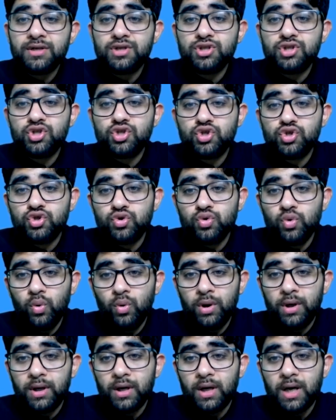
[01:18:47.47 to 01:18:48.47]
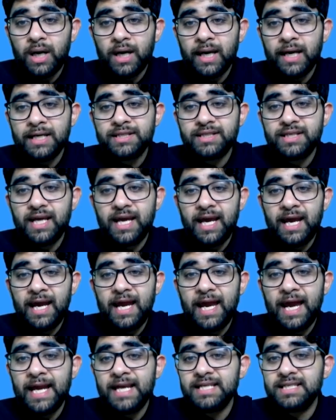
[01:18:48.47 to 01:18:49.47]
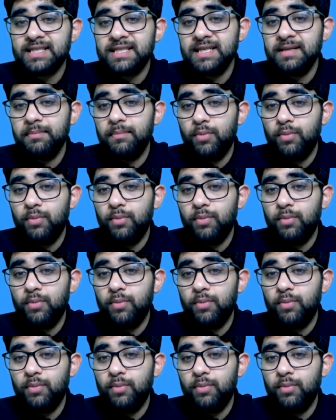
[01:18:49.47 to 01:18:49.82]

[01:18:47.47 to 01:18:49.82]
suit against A and C.